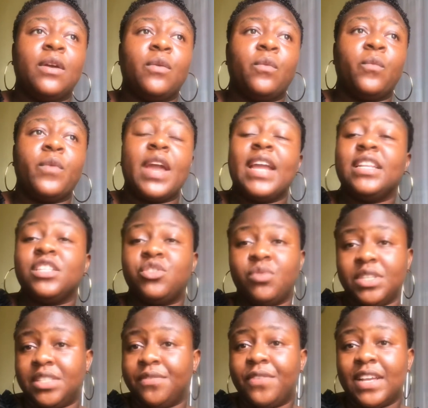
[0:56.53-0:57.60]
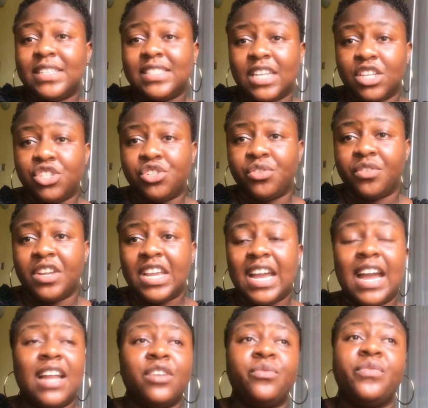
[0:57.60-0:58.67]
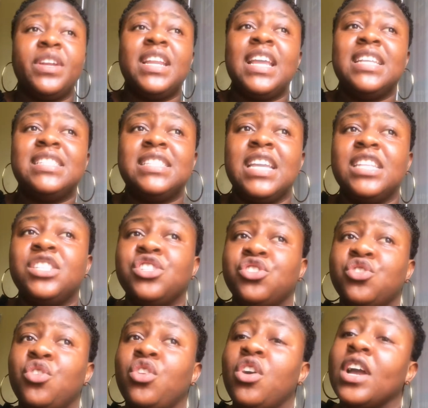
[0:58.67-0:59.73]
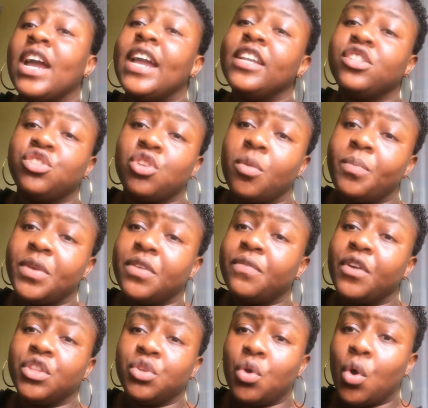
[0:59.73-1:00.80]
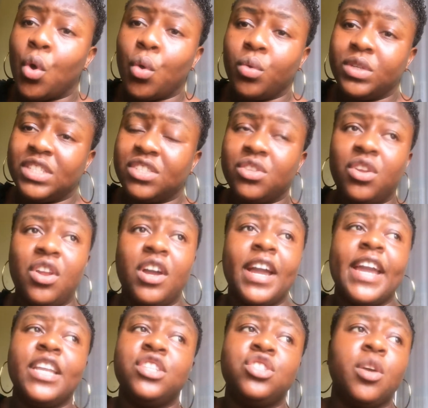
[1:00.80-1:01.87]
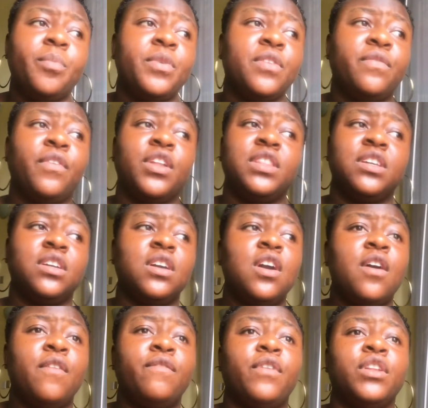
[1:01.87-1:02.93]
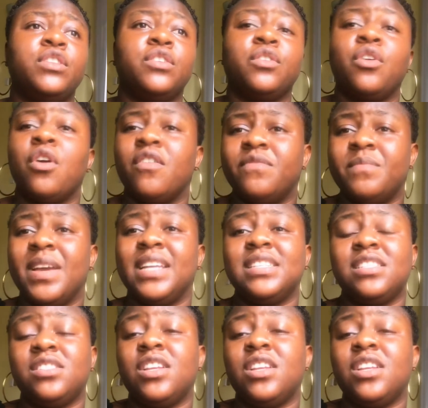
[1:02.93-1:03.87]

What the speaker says: we are in the 21st century and real estate is no longer a topic for the old, it's no longer a topic for the government, it's no